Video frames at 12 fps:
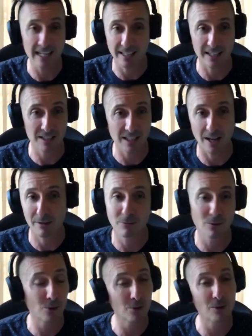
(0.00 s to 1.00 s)
that slide
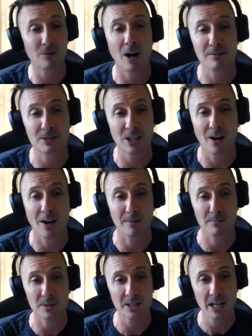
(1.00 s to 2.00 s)
4 or 5
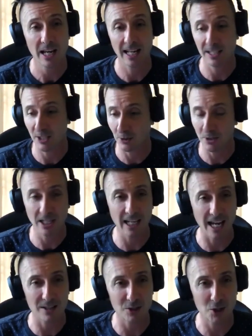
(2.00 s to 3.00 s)
times until you
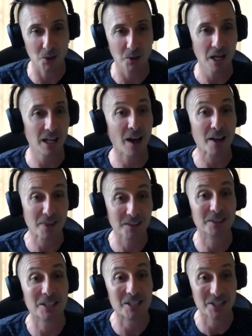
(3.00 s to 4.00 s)
get to like the
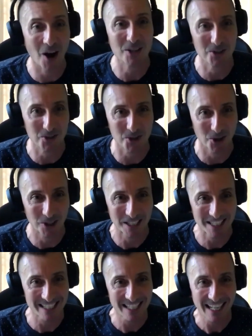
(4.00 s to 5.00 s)
designer's
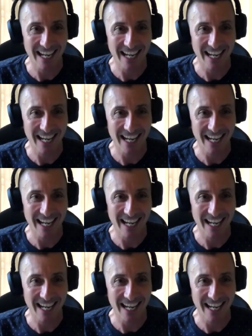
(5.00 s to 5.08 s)
choice.